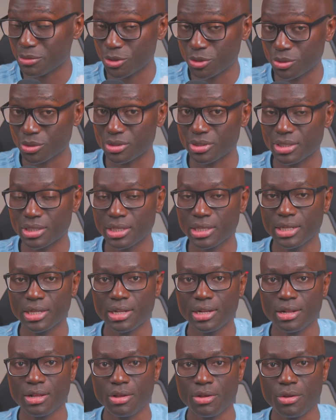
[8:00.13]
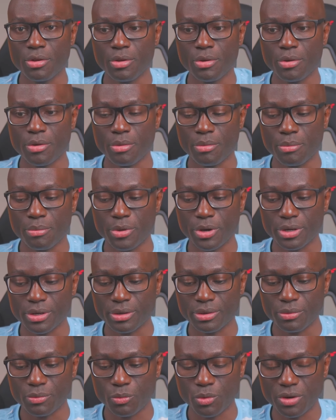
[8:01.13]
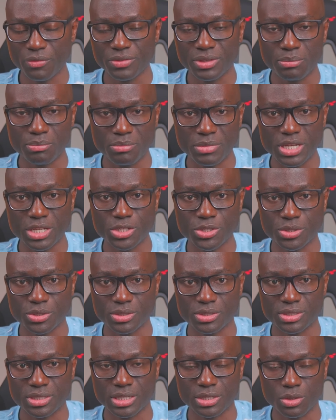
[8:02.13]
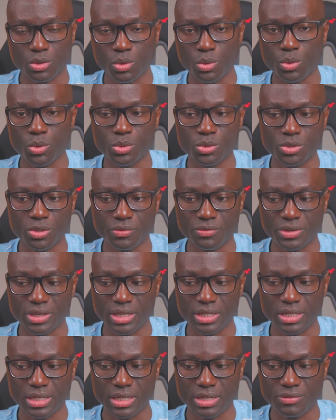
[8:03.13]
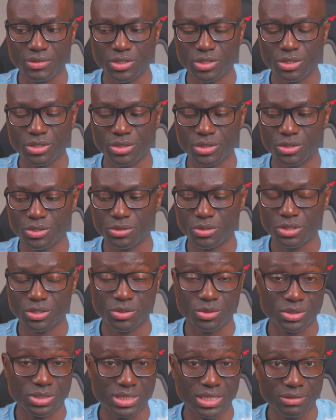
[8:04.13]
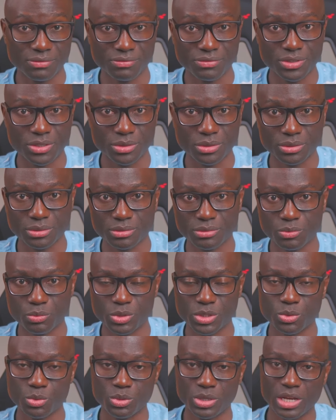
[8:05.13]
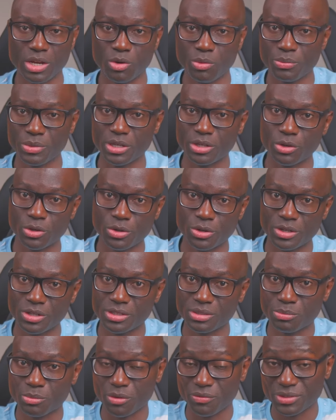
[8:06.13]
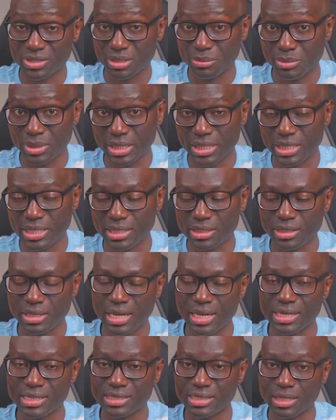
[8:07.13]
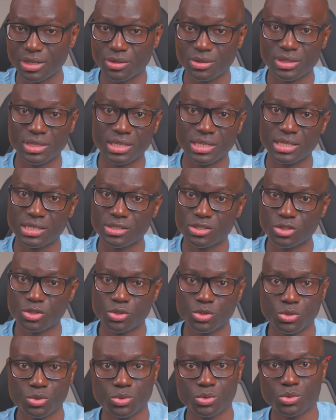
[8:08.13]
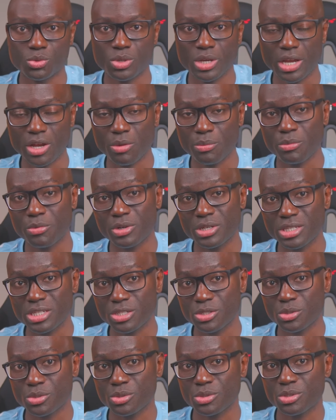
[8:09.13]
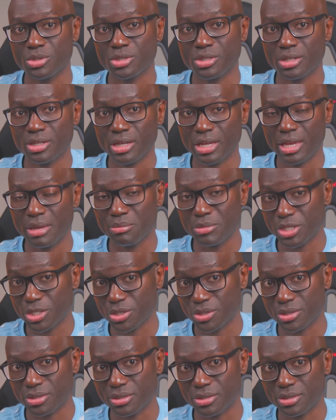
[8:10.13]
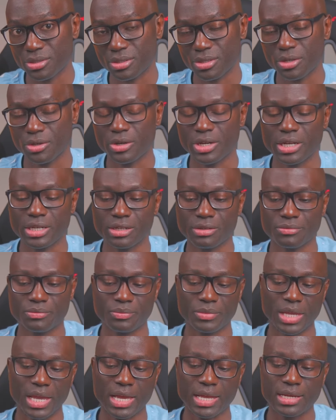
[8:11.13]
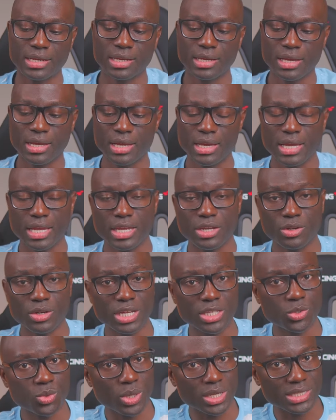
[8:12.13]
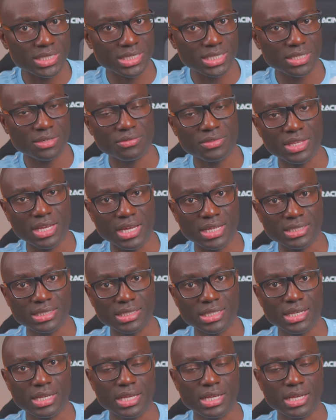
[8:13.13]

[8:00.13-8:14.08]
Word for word: soon. But one of the missions and goals of the aviation industry is to save fuel, which would help increase profitability. And the second thing is to help reduce emissions. All right. And in order to achieve that,